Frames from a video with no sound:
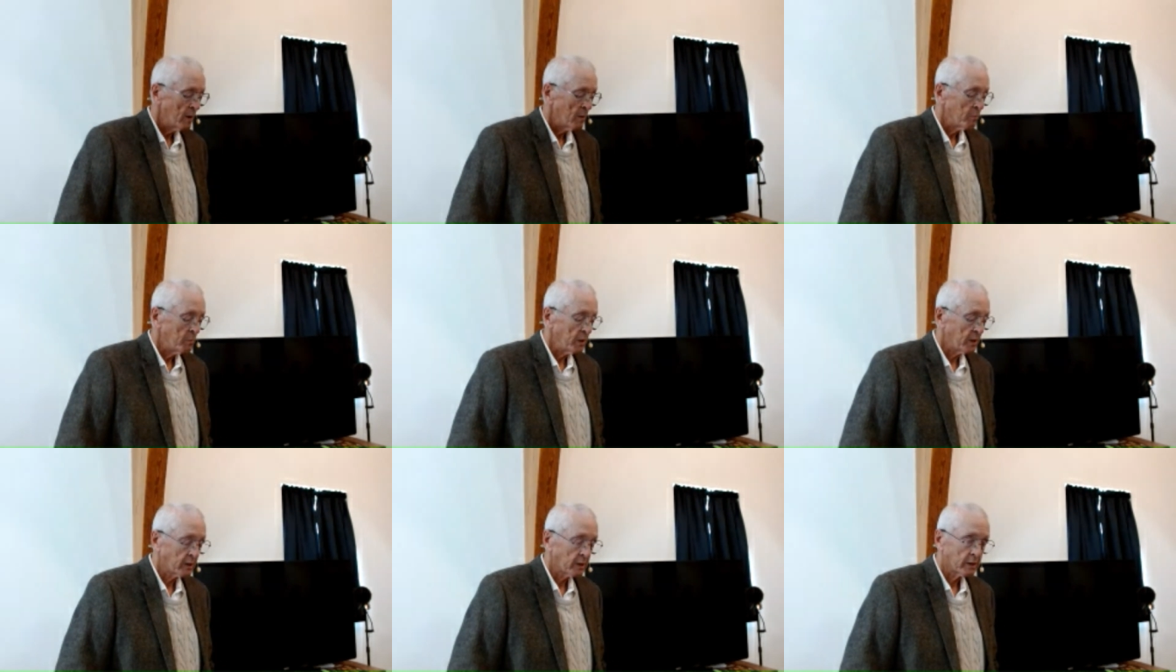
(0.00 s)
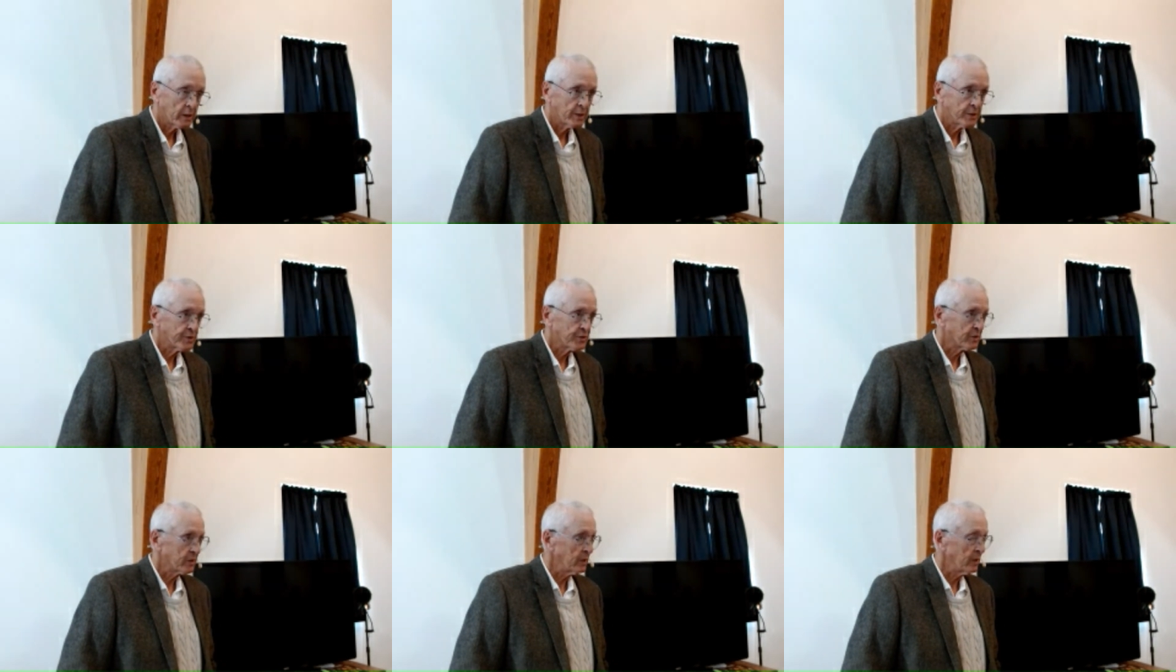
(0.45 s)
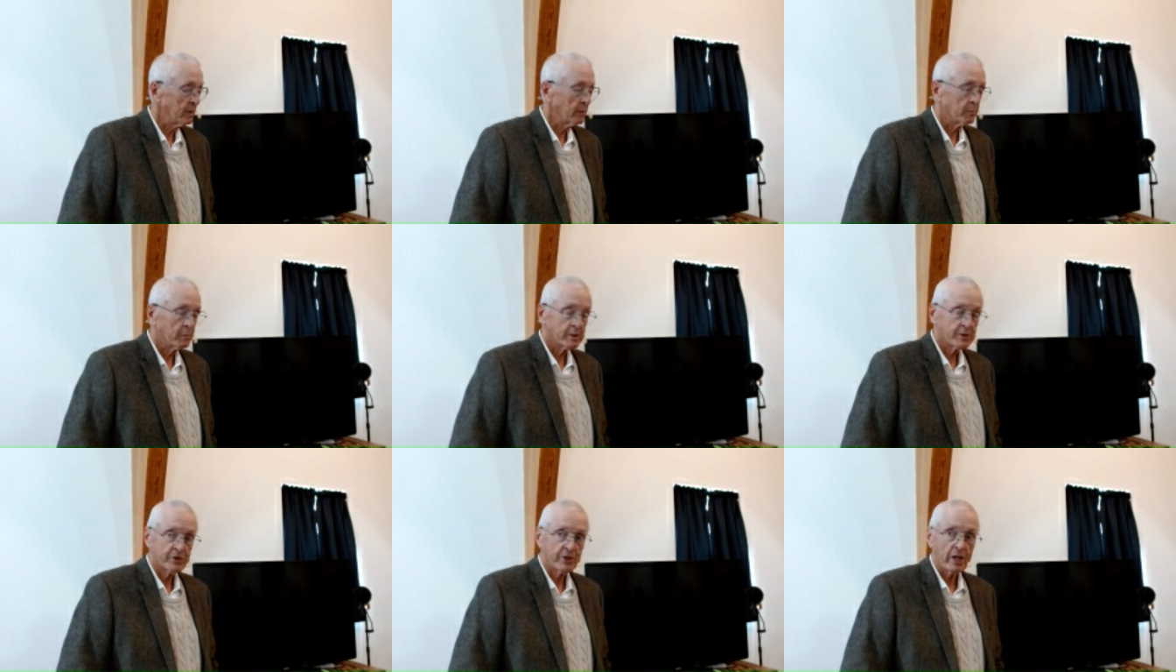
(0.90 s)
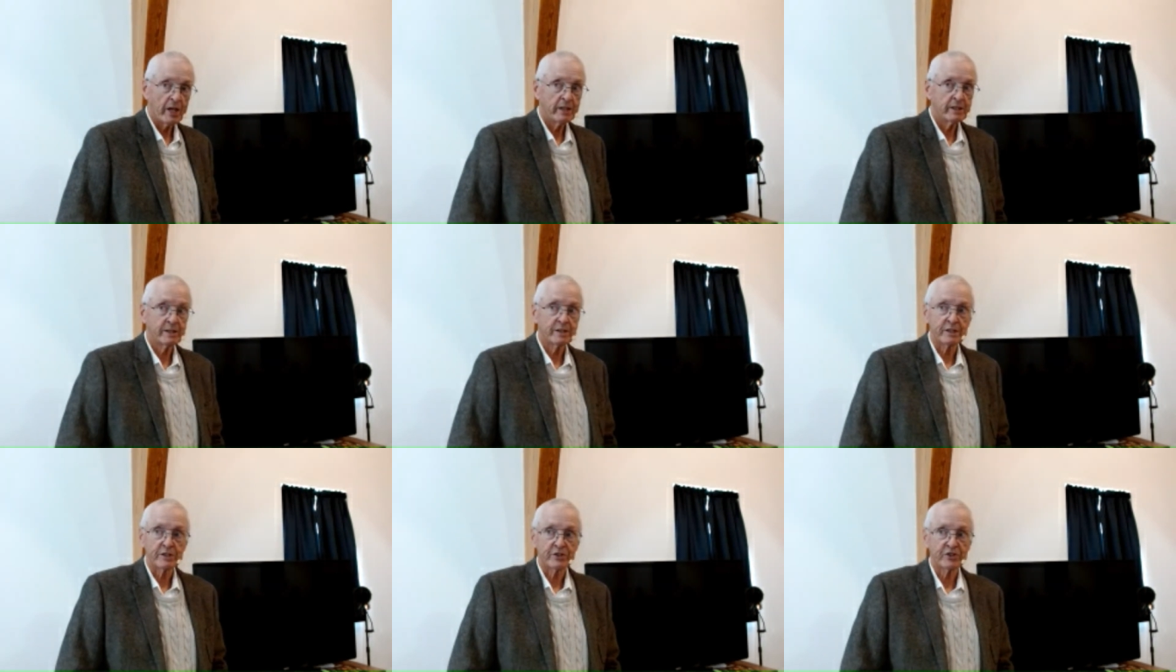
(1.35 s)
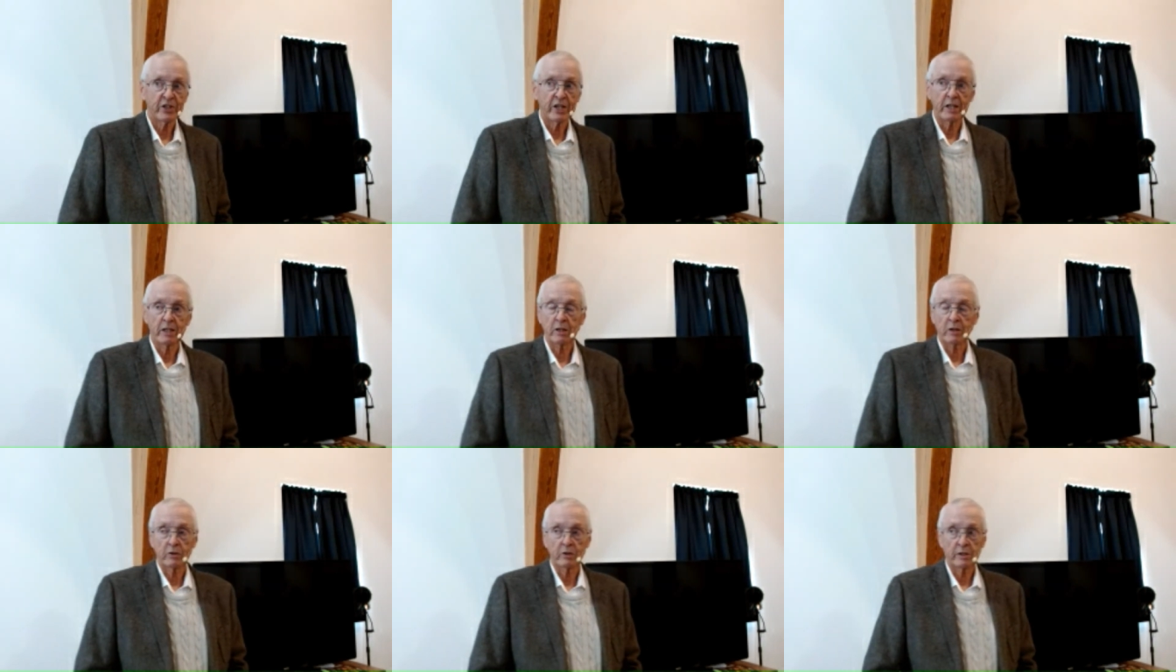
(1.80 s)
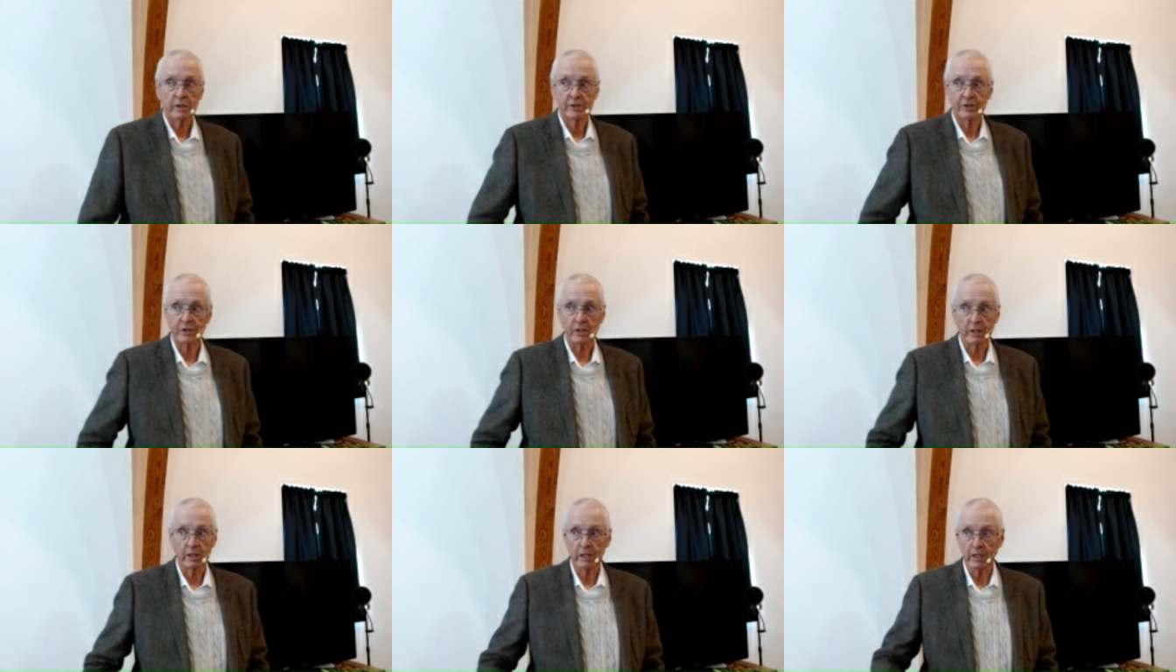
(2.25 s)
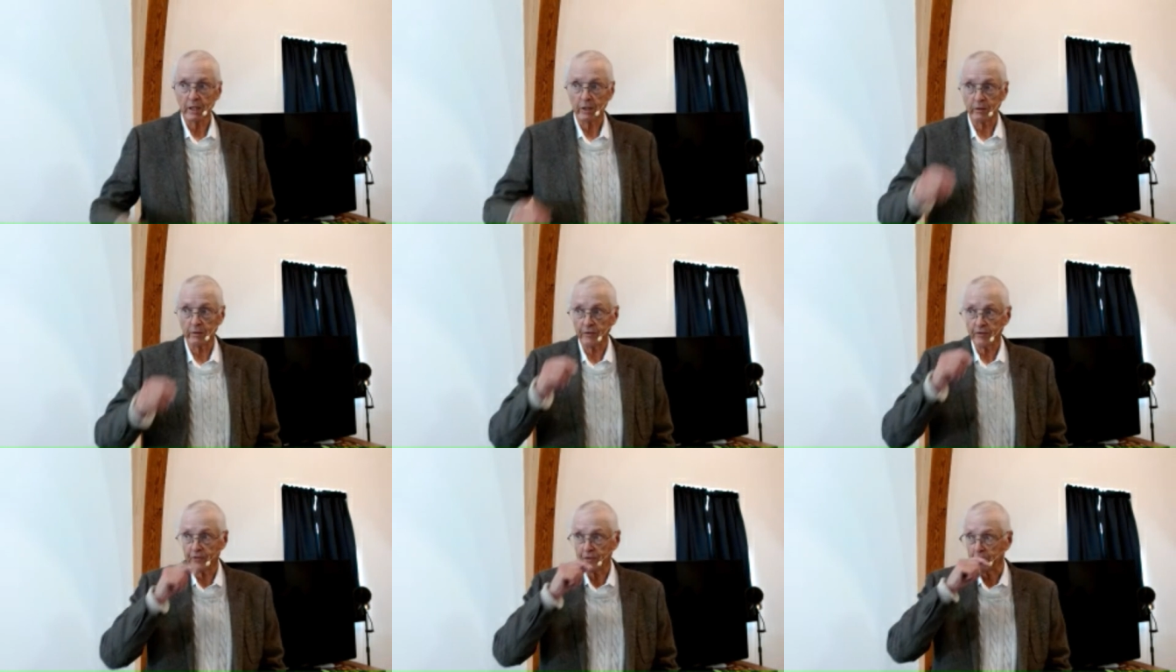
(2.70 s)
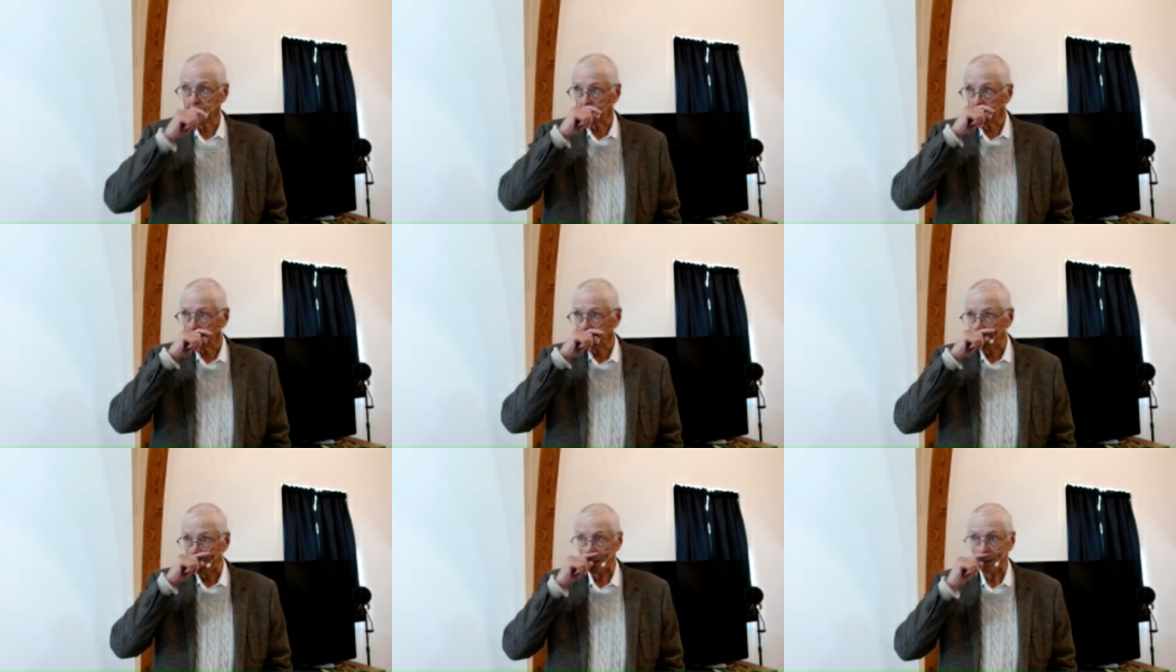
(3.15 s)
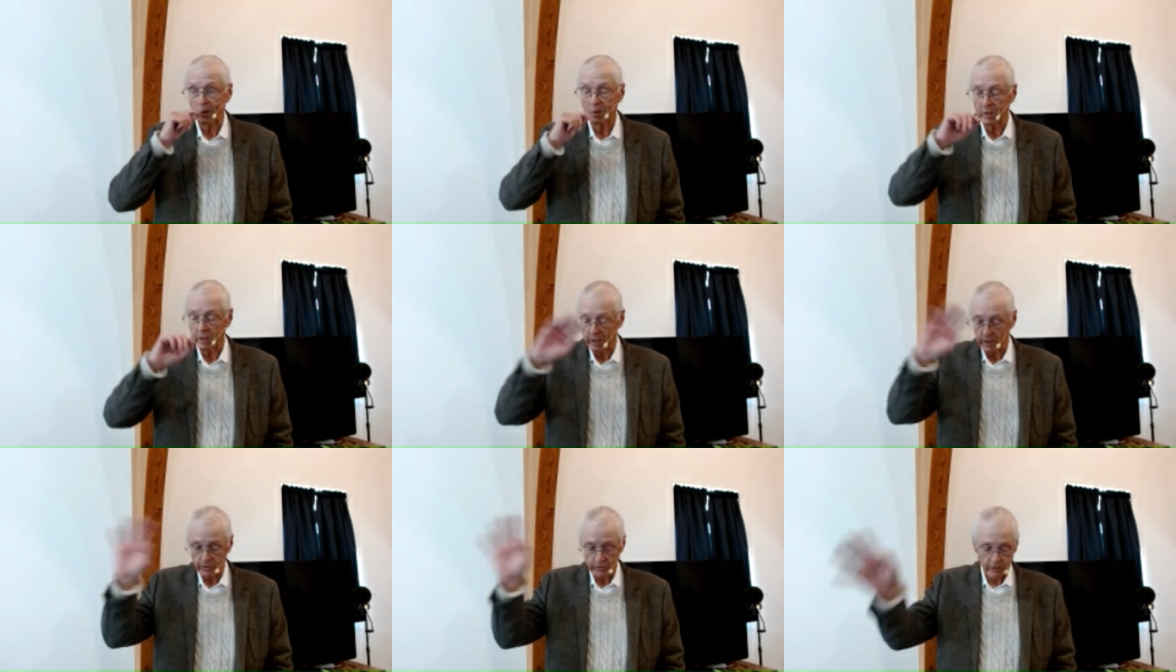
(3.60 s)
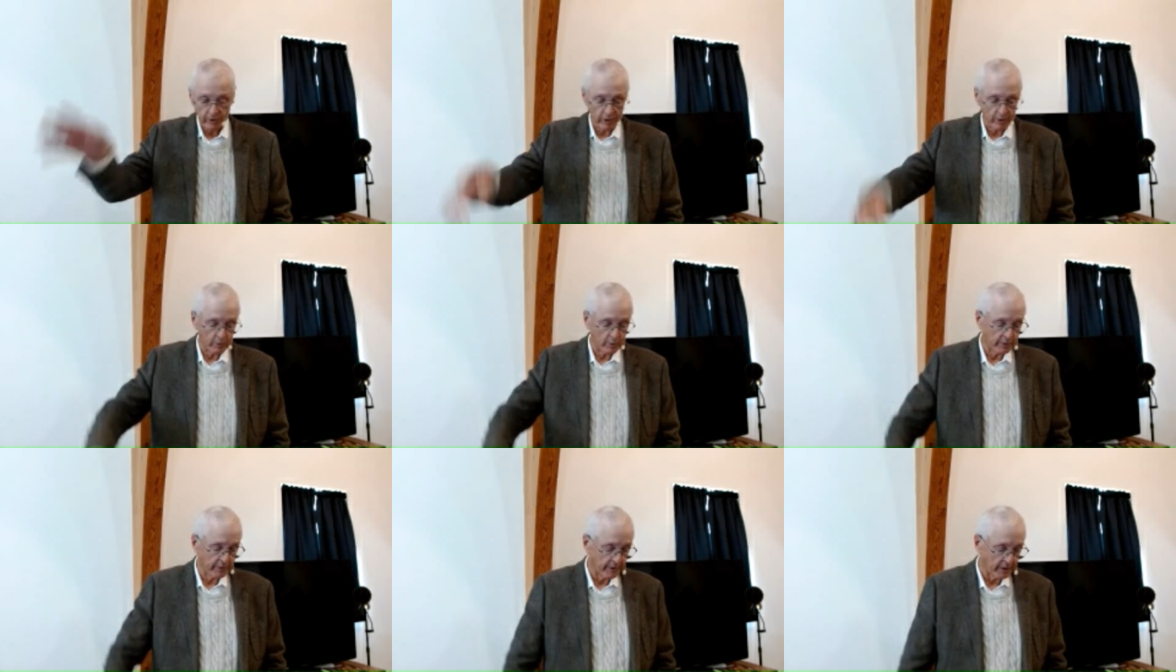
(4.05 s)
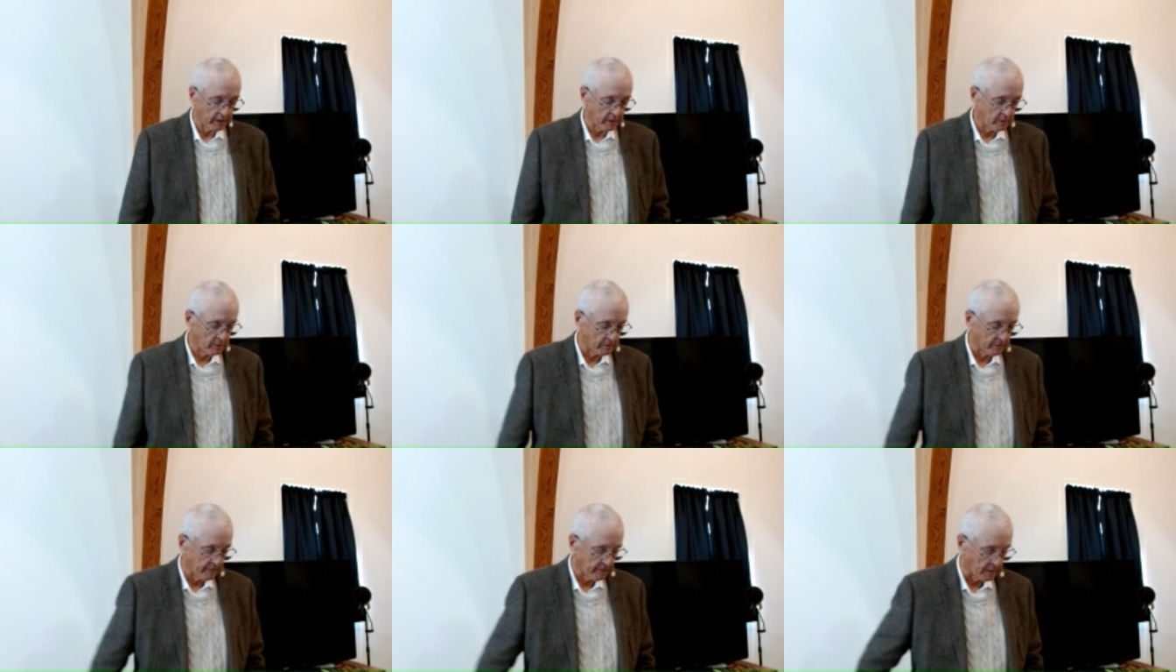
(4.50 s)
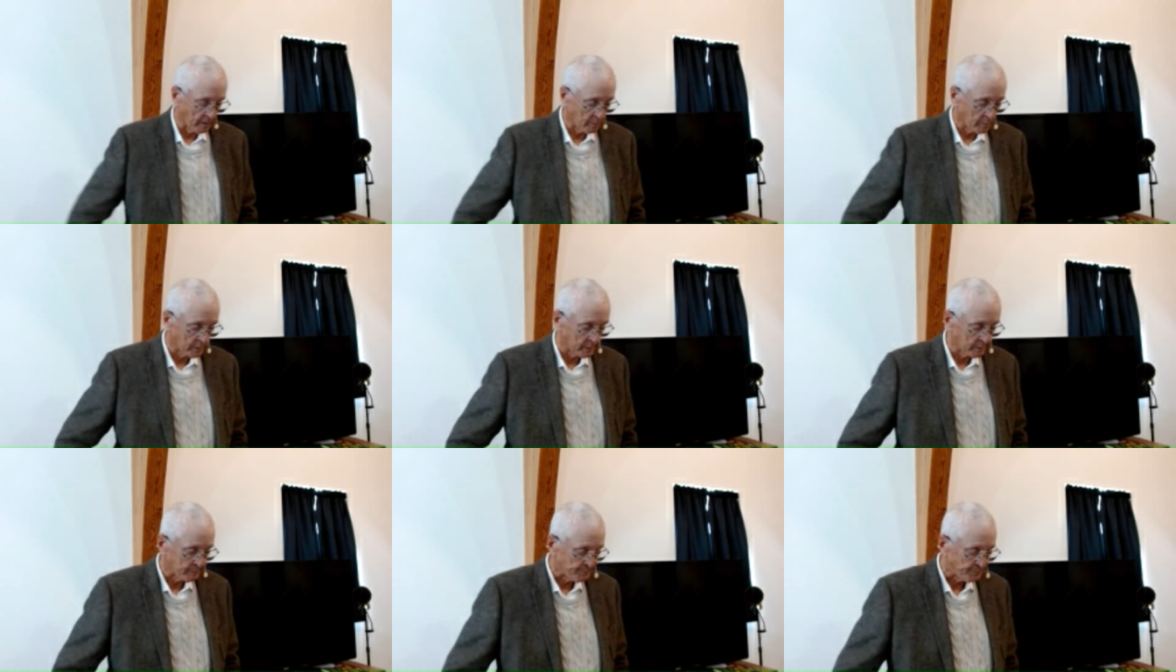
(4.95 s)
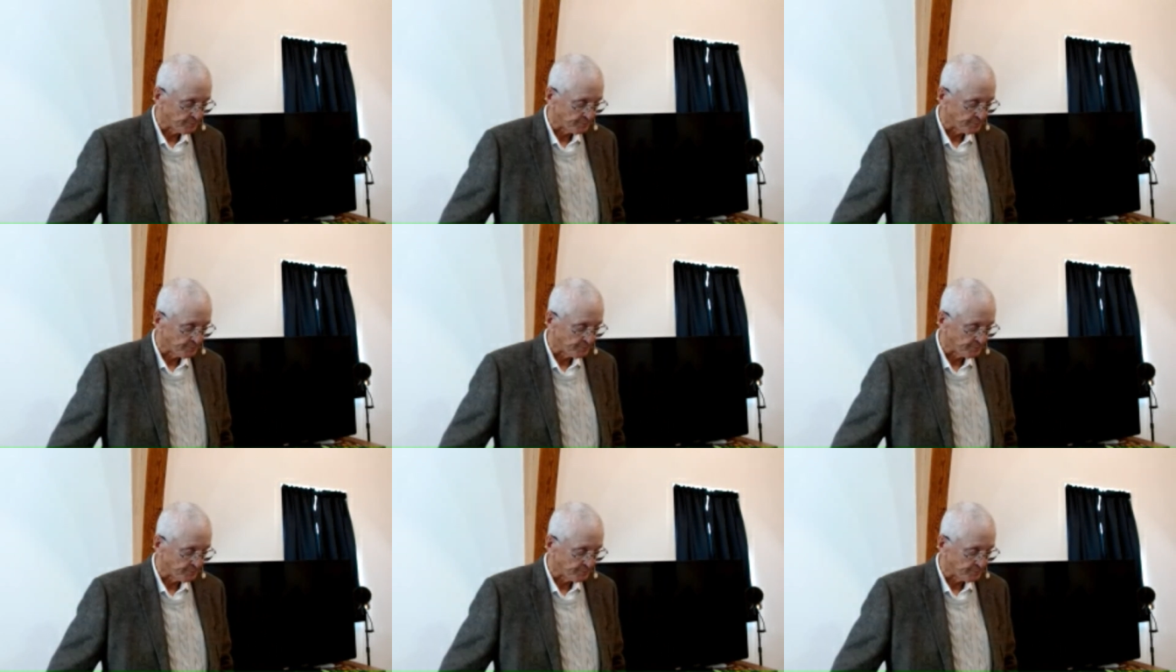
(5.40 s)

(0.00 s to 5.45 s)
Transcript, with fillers: because besides the Santa Claus and the elf thing, and I don't know how you dealt with that in your family,